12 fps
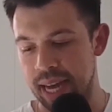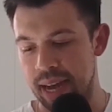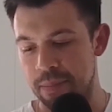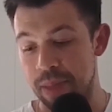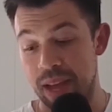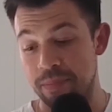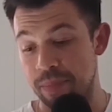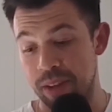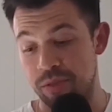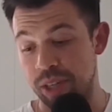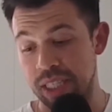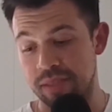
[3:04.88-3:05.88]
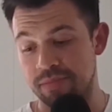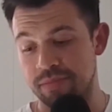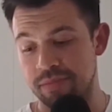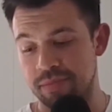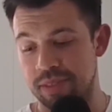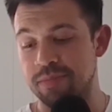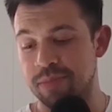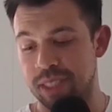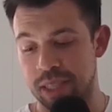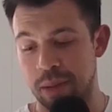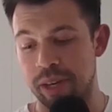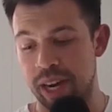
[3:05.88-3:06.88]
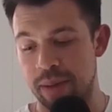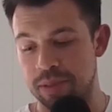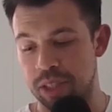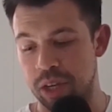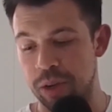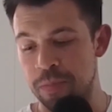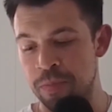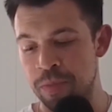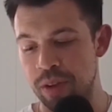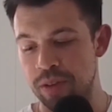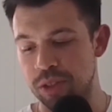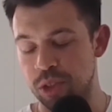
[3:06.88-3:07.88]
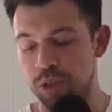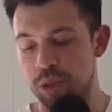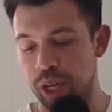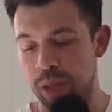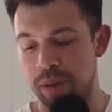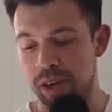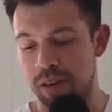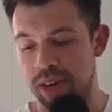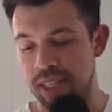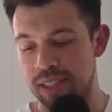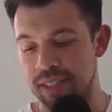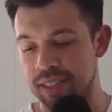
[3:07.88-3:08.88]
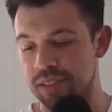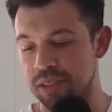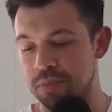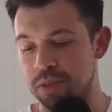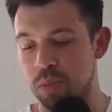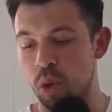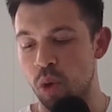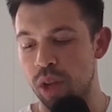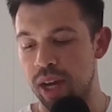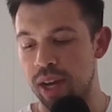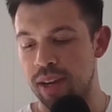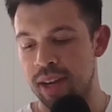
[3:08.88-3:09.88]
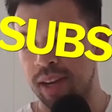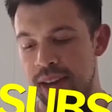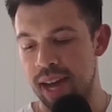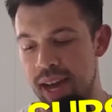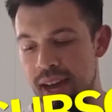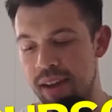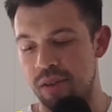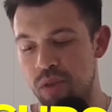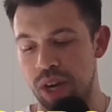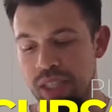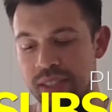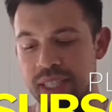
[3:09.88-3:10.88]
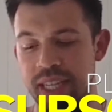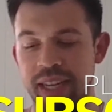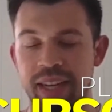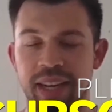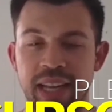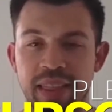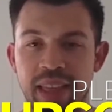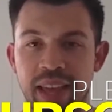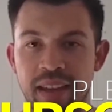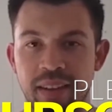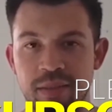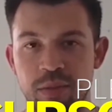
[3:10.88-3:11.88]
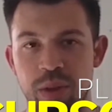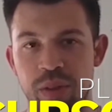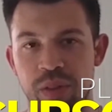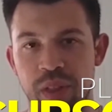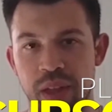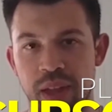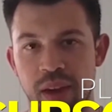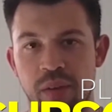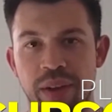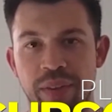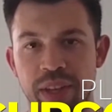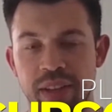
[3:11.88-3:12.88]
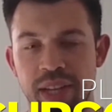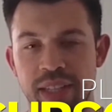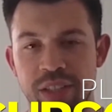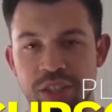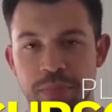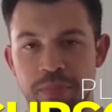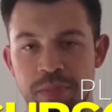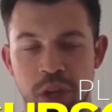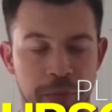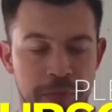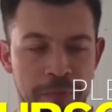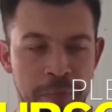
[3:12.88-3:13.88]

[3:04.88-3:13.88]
that really summing it up. So there was 2-kilometer runs and some smaller runs in there with around the gym. So,